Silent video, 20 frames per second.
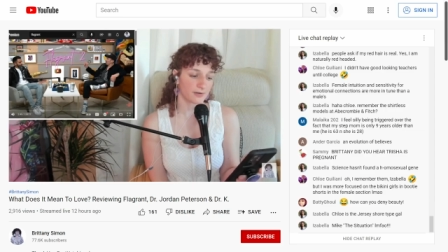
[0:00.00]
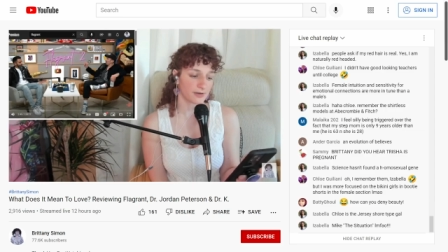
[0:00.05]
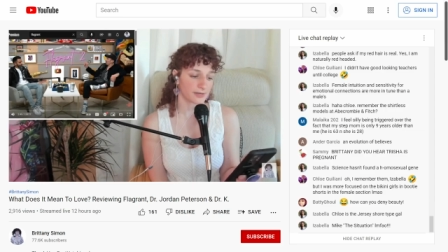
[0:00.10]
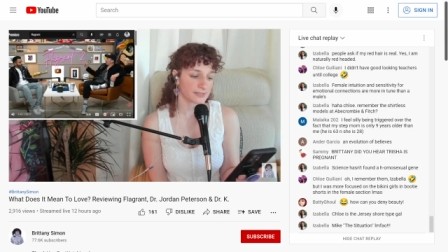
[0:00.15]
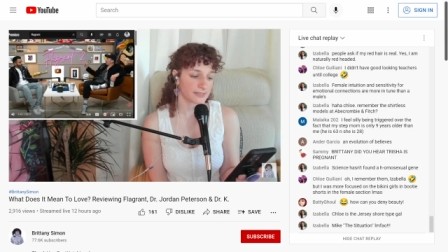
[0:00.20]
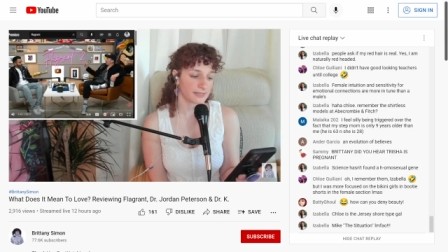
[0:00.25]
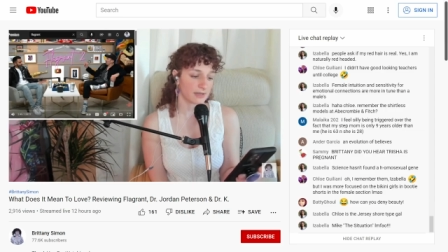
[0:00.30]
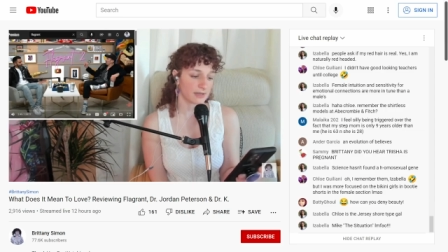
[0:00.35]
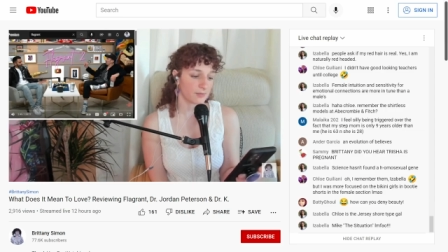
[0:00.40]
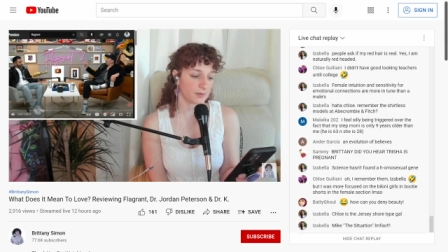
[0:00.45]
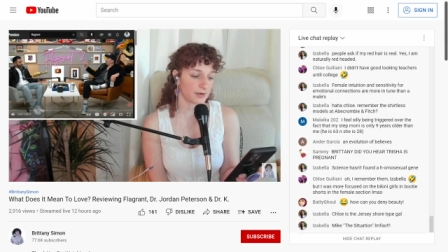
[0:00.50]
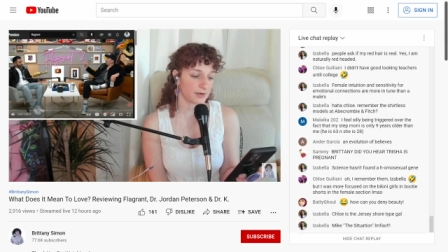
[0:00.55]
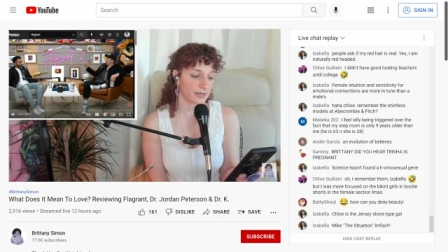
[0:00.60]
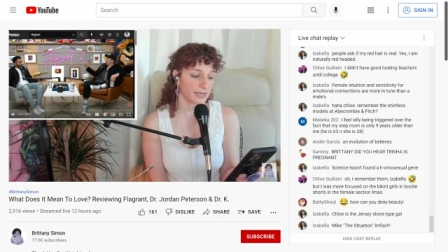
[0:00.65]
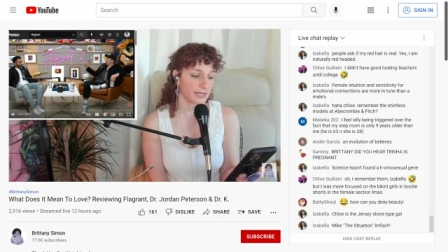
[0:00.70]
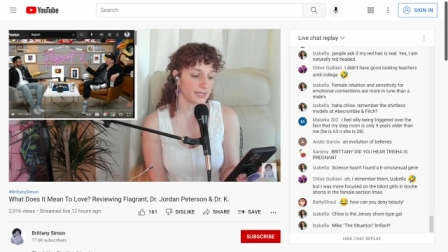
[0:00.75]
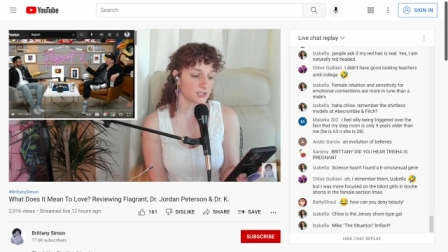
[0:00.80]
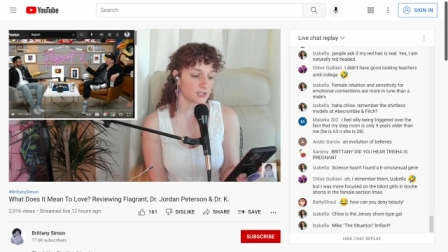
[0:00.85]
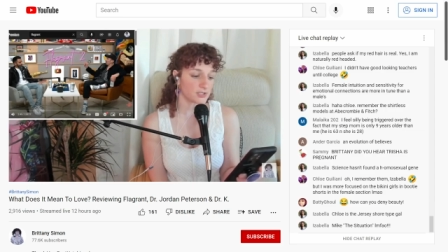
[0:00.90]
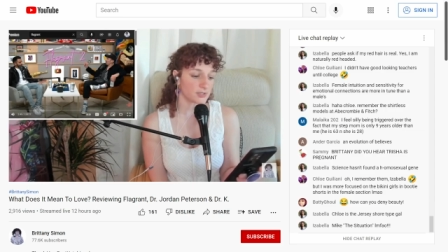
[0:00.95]
know how to say that word.
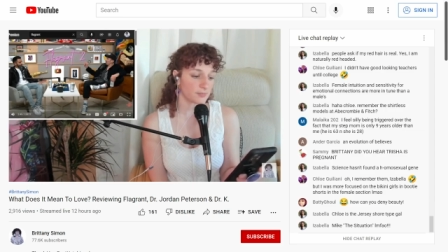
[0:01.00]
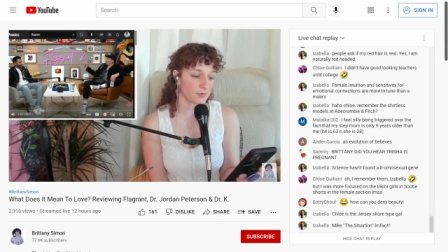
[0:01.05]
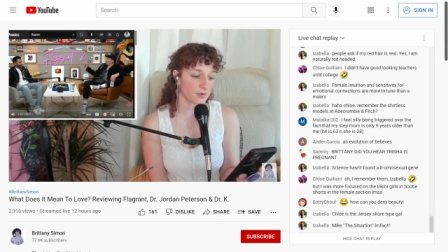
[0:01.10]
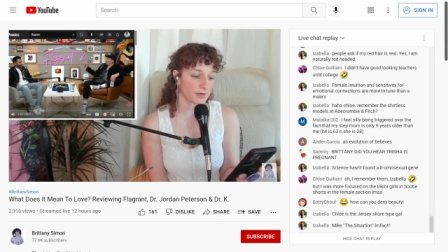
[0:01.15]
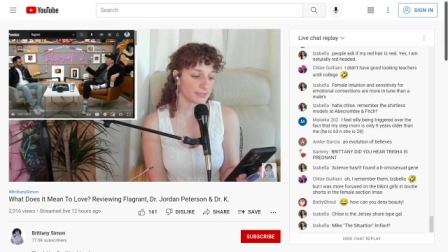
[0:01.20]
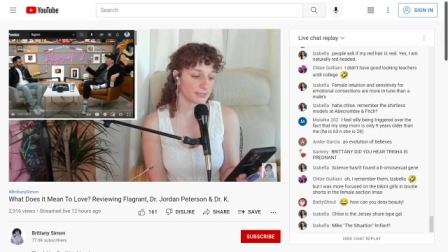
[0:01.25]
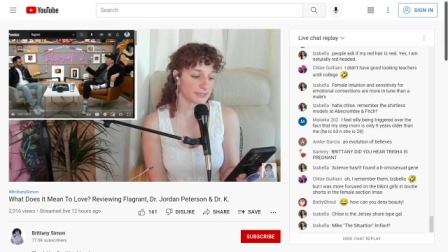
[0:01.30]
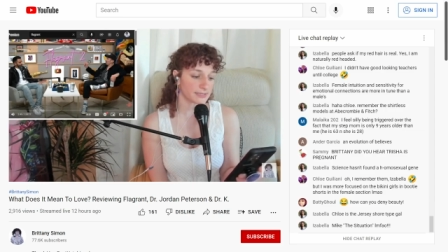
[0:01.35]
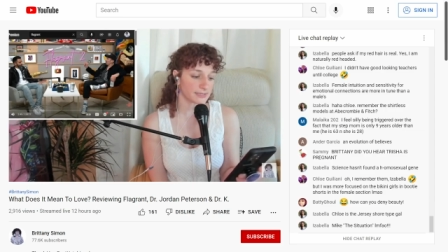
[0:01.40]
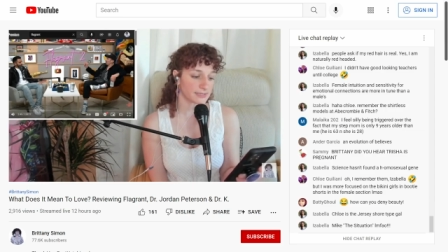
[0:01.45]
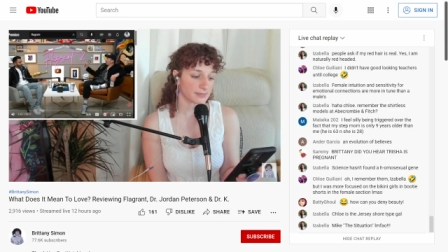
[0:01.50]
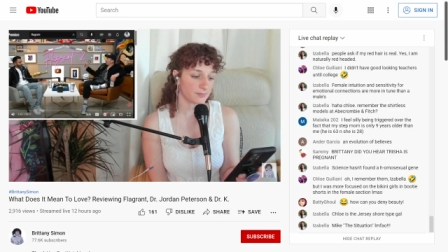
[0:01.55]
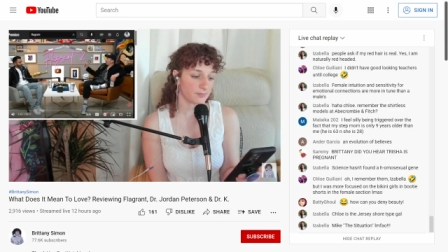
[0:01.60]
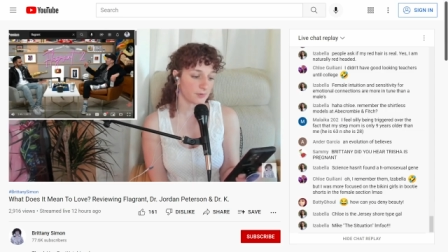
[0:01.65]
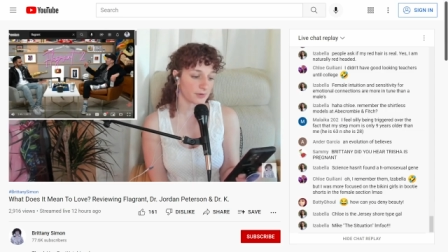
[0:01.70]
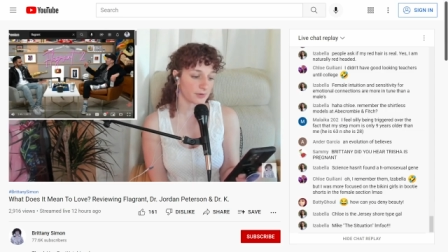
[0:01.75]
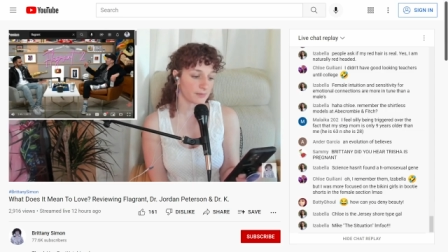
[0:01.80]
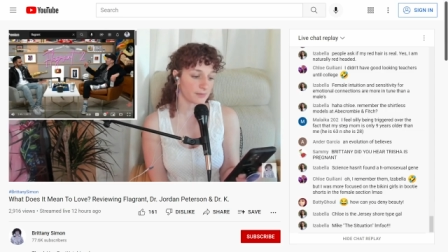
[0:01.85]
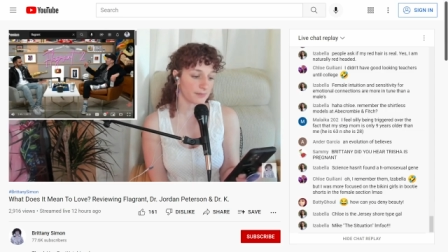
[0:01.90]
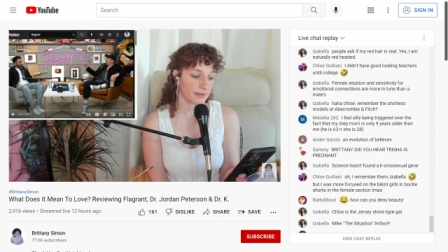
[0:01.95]
Each supports and
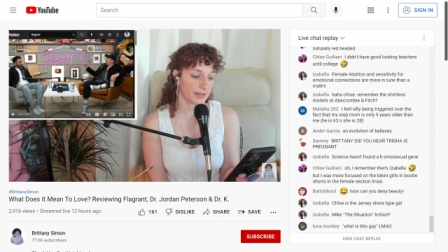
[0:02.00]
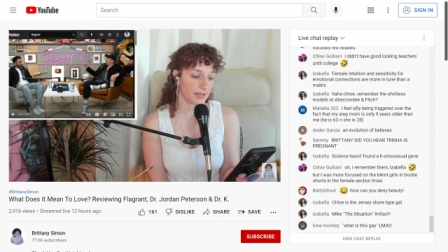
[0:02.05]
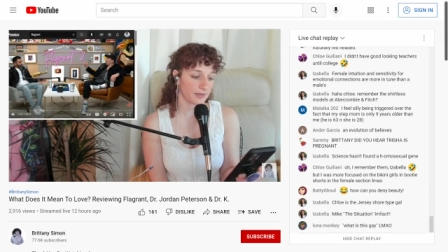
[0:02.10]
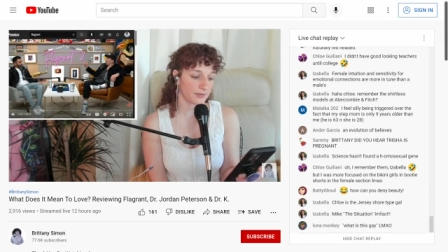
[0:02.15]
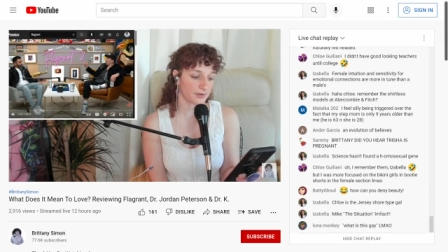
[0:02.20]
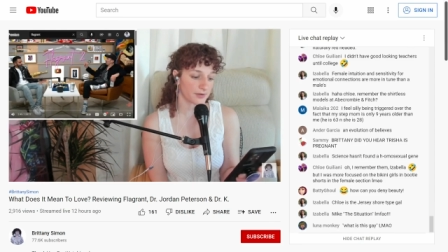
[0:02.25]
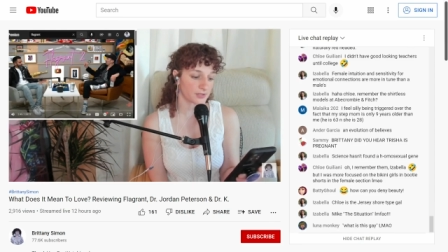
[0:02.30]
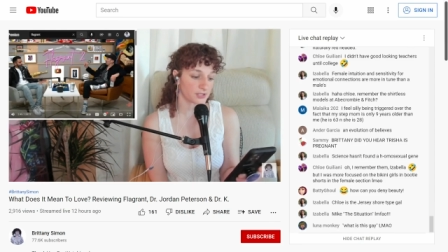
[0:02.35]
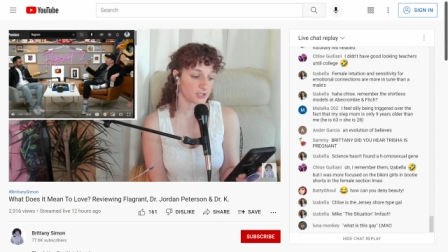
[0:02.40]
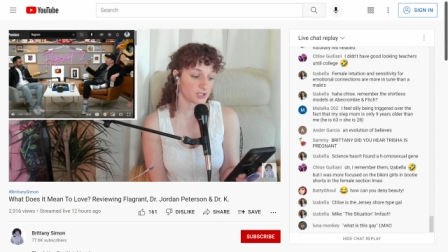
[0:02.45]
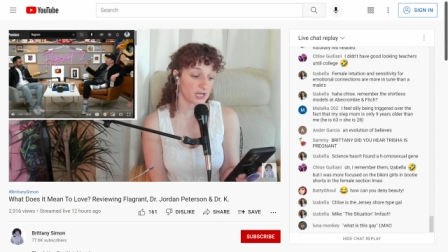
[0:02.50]
supported by others.